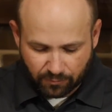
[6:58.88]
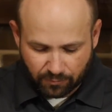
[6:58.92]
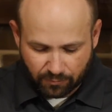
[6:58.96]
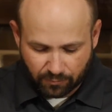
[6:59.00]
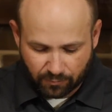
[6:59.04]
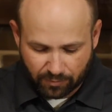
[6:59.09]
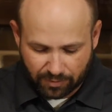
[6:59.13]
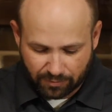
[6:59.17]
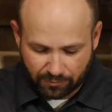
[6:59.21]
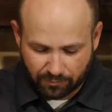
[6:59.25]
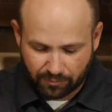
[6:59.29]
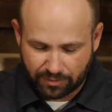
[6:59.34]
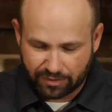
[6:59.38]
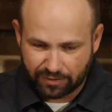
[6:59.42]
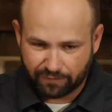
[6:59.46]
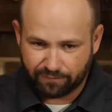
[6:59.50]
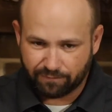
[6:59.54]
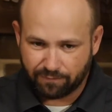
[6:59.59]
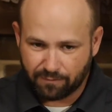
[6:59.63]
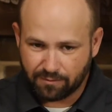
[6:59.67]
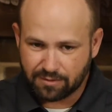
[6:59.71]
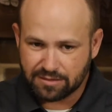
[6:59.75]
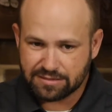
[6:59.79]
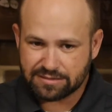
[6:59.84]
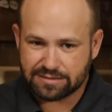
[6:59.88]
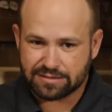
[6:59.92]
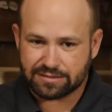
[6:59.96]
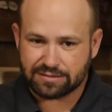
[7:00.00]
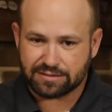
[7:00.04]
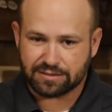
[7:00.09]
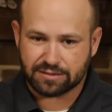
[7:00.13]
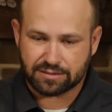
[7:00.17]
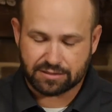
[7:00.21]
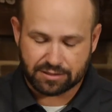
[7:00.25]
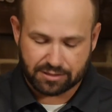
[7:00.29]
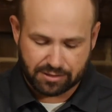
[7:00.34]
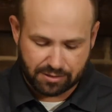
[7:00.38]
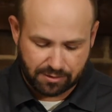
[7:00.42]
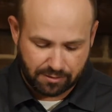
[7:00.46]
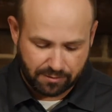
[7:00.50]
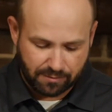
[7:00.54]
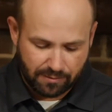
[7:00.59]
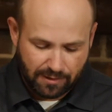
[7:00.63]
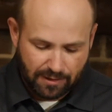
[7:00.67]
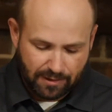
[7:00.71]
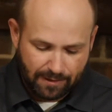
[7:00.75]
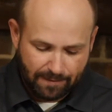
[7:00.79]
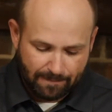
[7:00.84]
Well, what it forced us to
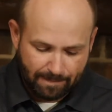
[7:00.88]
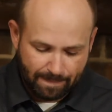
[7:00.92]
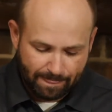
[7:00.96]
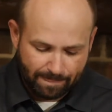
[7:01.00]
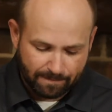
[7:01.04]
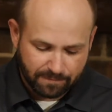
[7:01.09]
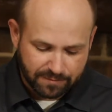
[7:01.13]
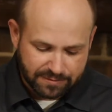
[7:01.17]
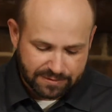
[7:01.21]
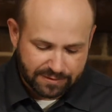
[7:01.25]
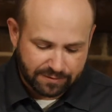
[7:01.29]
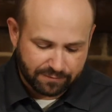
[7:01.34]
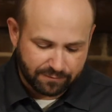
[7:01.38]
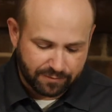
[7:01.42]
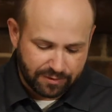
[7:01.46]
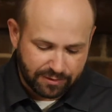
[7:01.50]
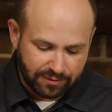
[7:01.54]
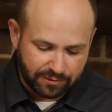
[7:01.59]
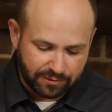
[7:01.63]
do was that we